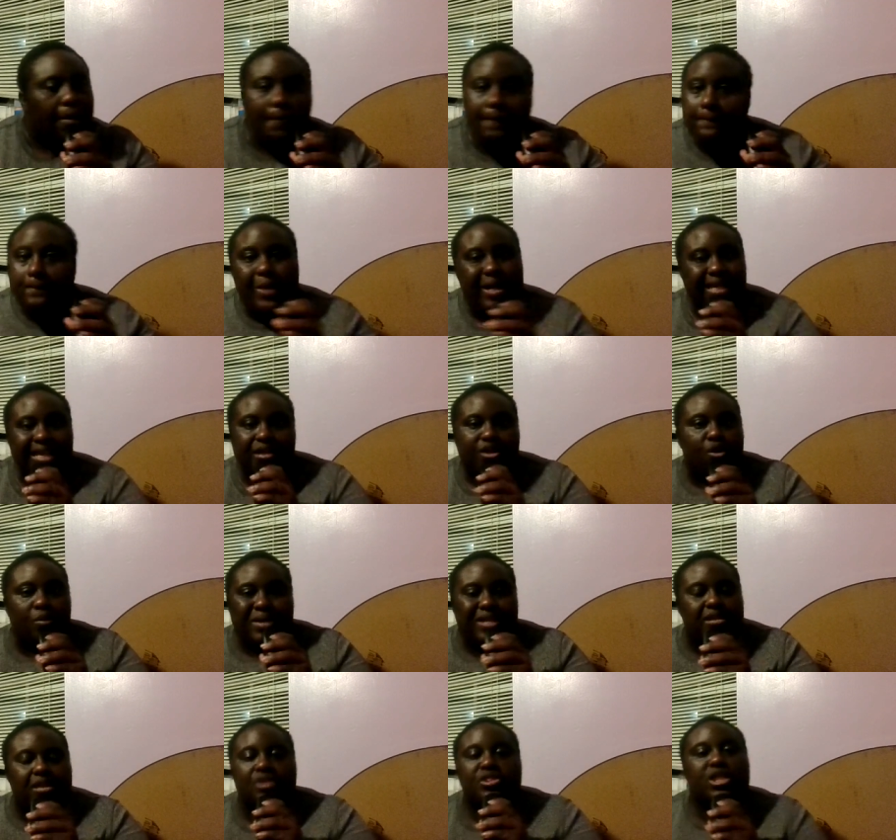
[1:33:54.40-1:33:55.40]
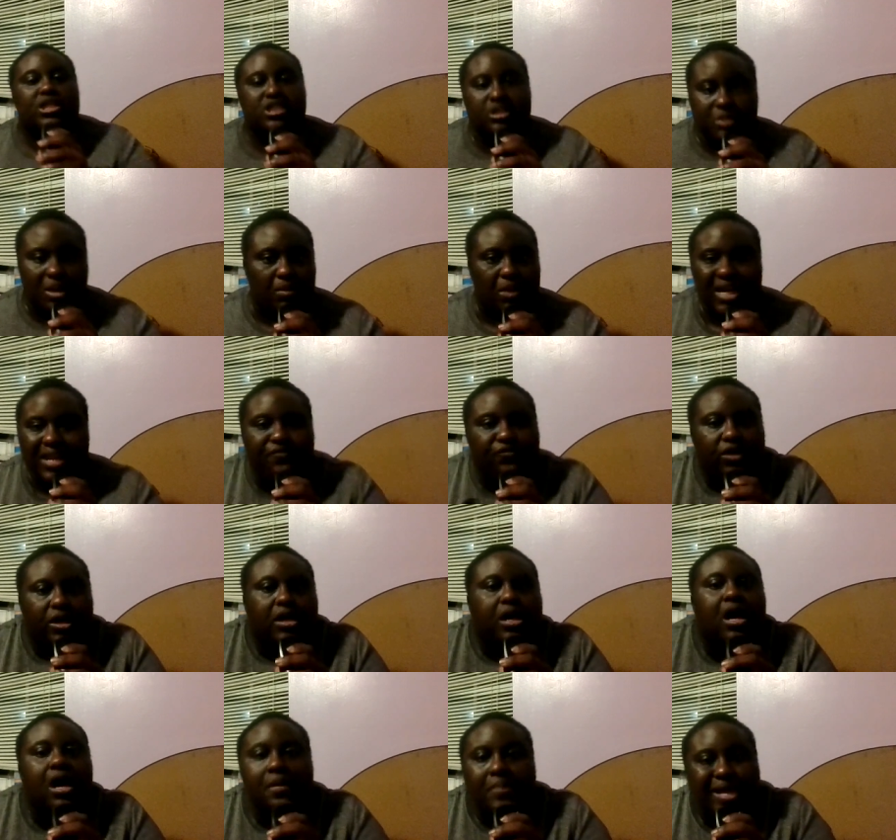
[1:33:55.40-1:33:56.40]
Money don't mean nothing to me, but if it
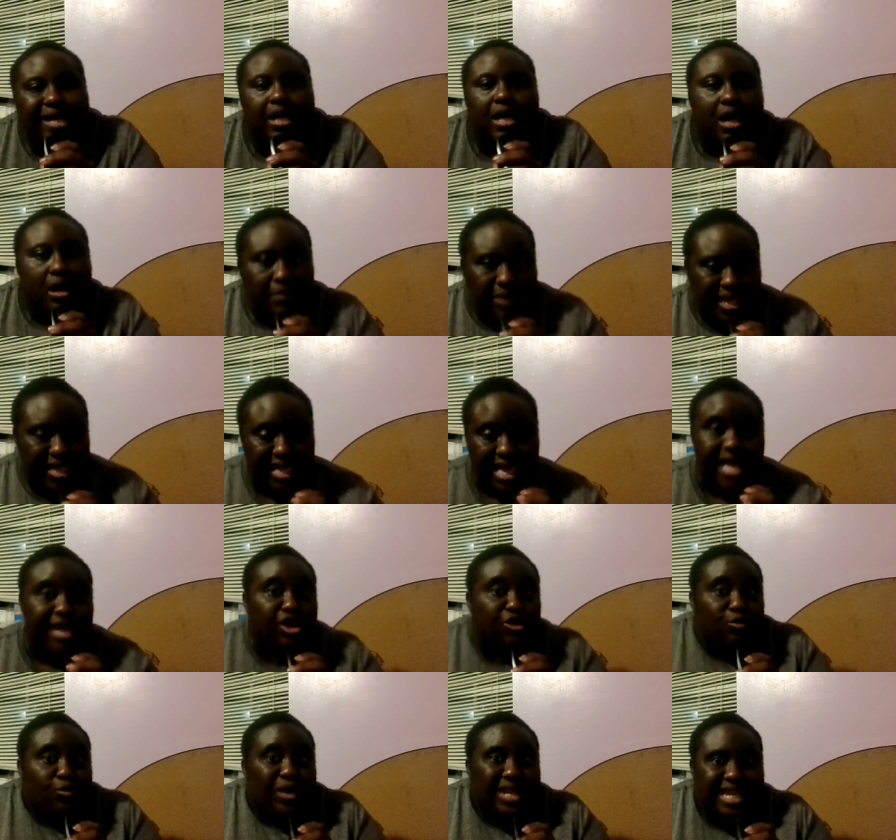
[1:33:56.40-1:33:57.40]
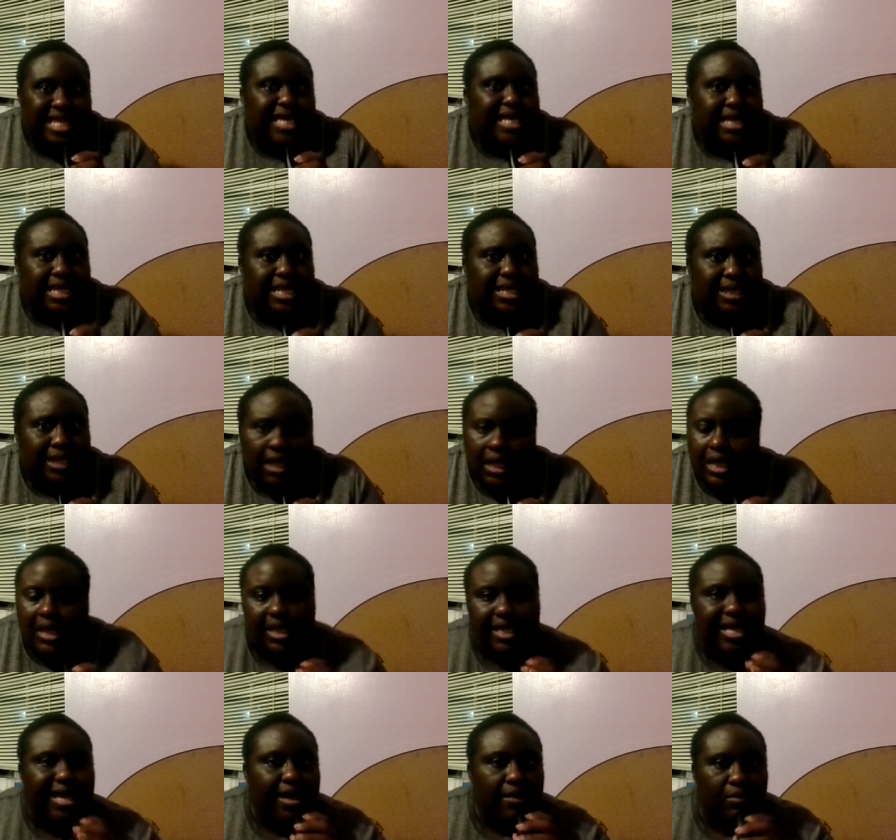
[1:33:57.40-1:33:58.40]
come, it come. Yeah, we need it.
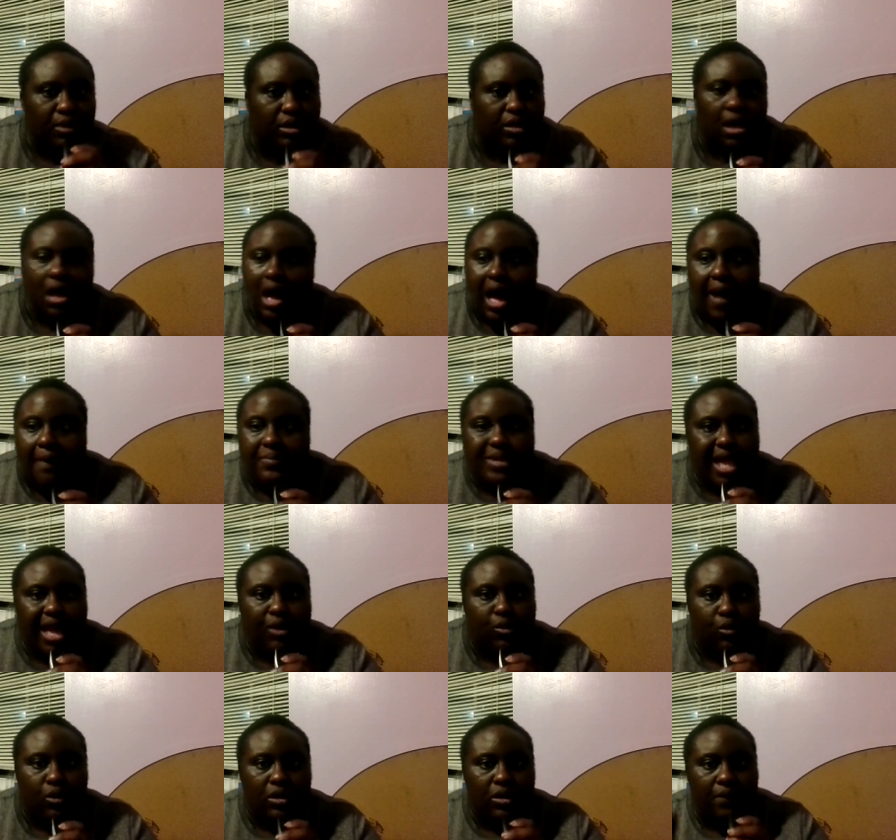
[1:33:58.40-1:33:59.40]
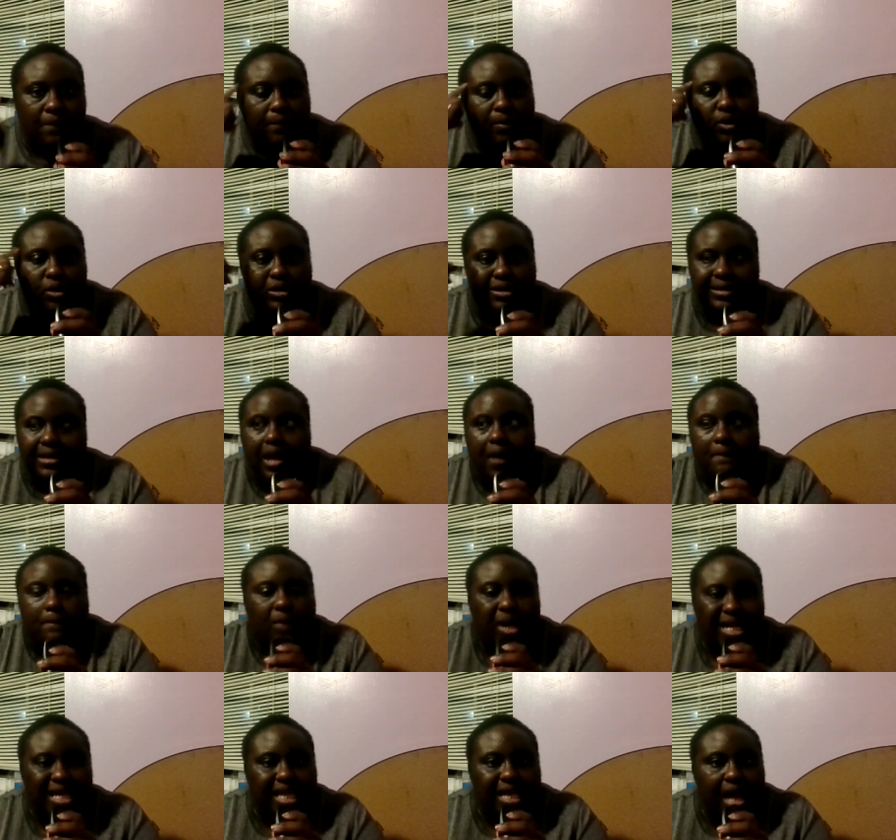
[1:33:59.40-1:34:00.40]
Yeah, but I'm not gonna put
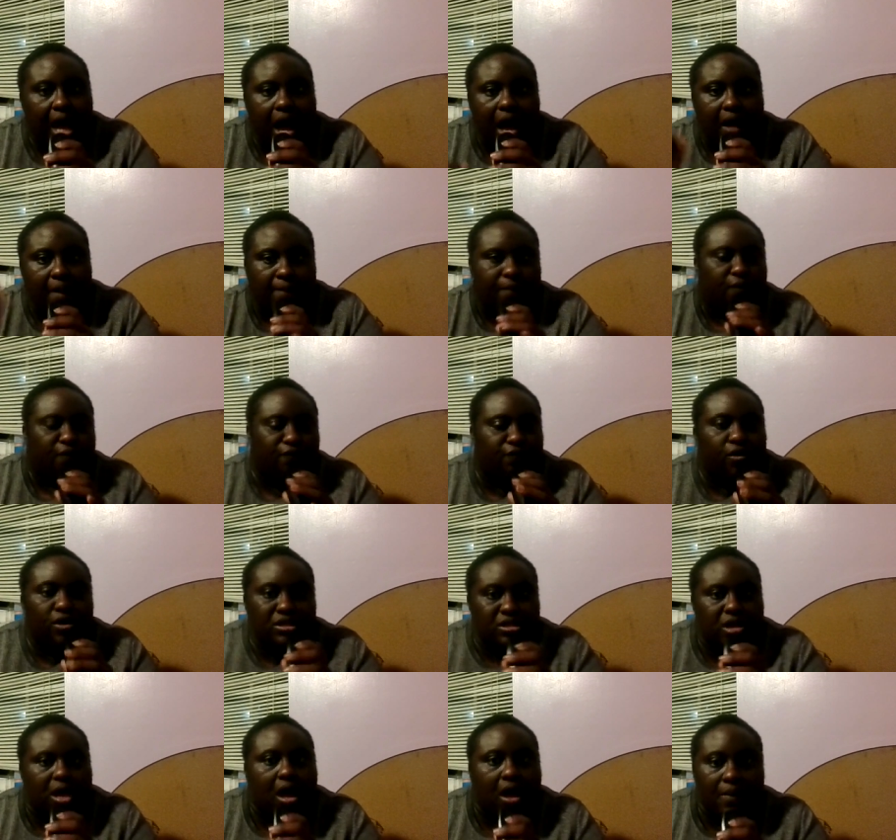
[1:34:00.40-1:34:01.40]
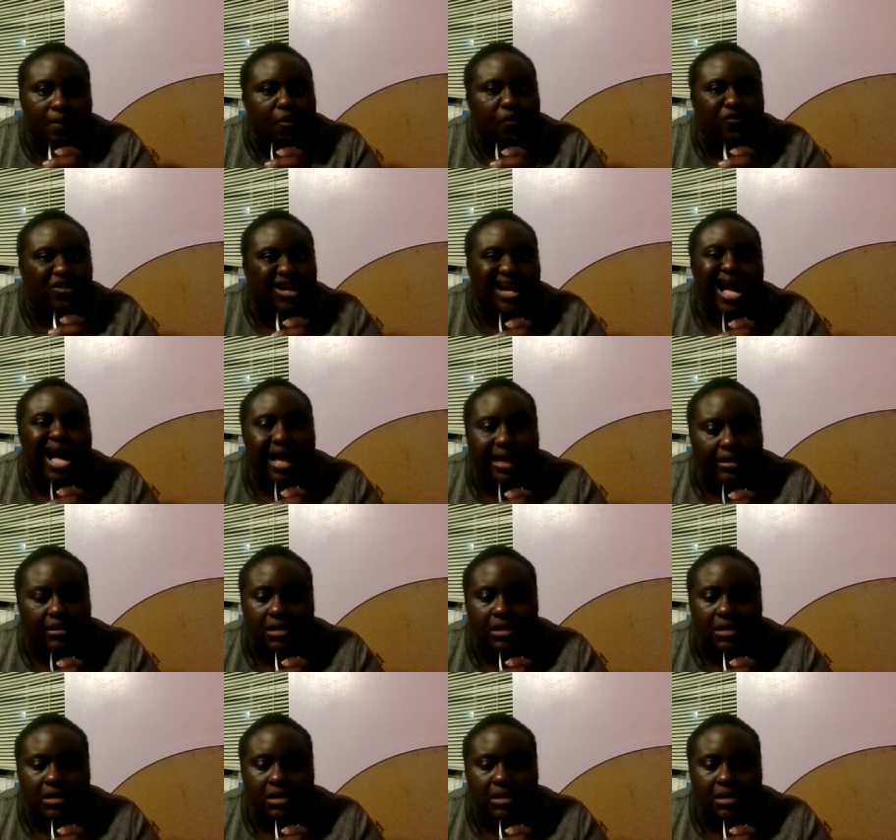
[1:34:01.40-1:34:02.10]
money um first um over God.